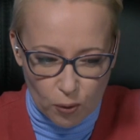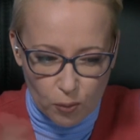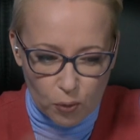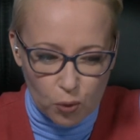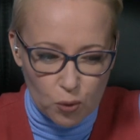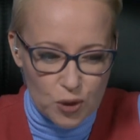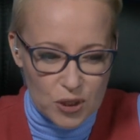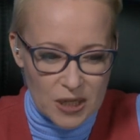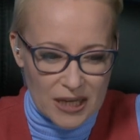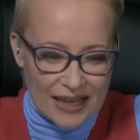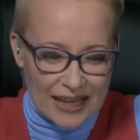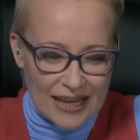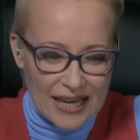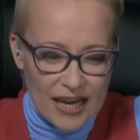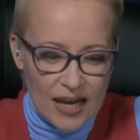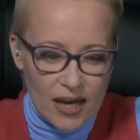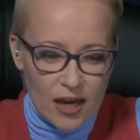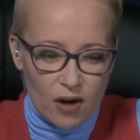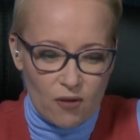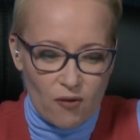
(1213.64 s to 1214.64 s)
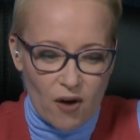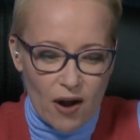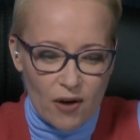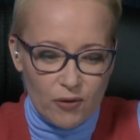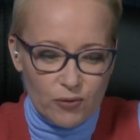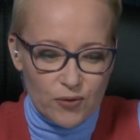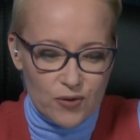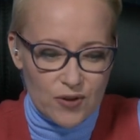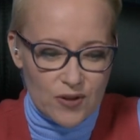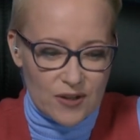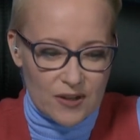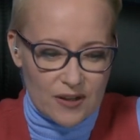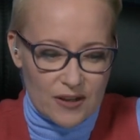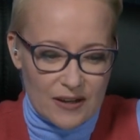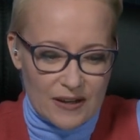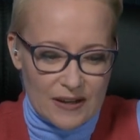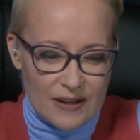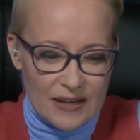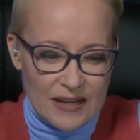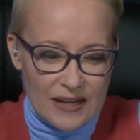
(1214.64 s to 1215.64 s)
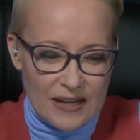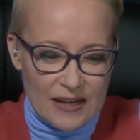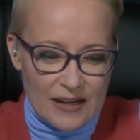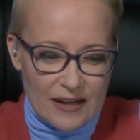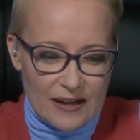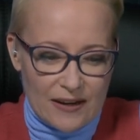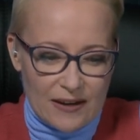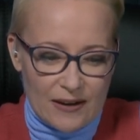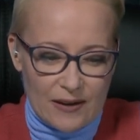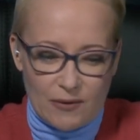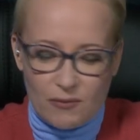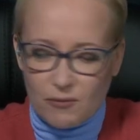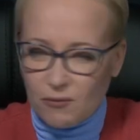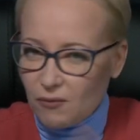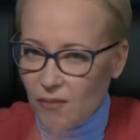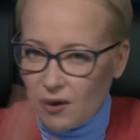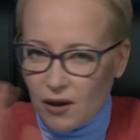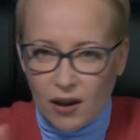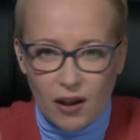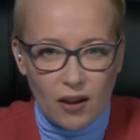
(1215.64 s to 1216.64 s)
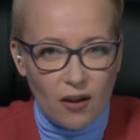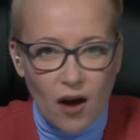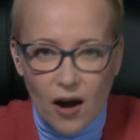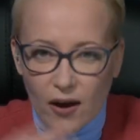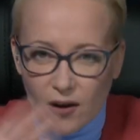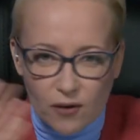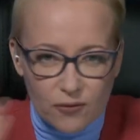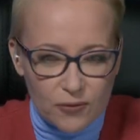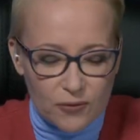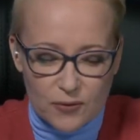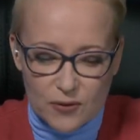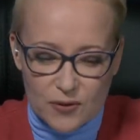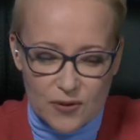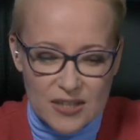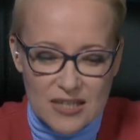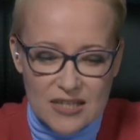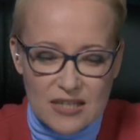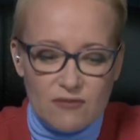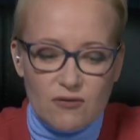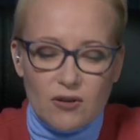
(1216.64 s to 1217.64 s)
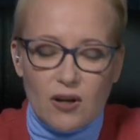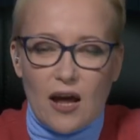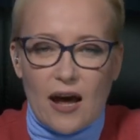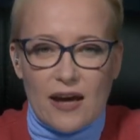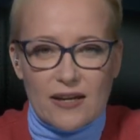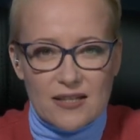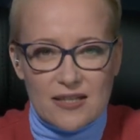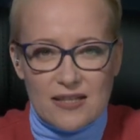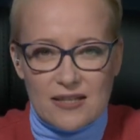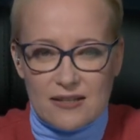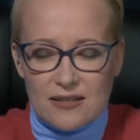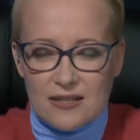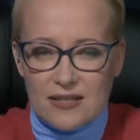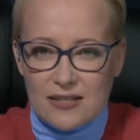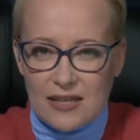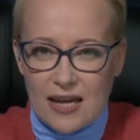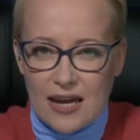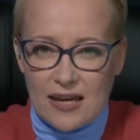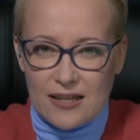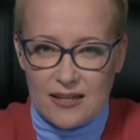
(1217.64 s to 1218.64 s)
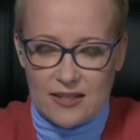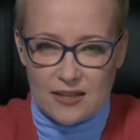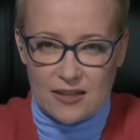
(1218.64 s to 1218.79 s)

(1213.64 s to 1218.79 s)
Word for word: Putin around uh, uh, a lot of uh, civilized states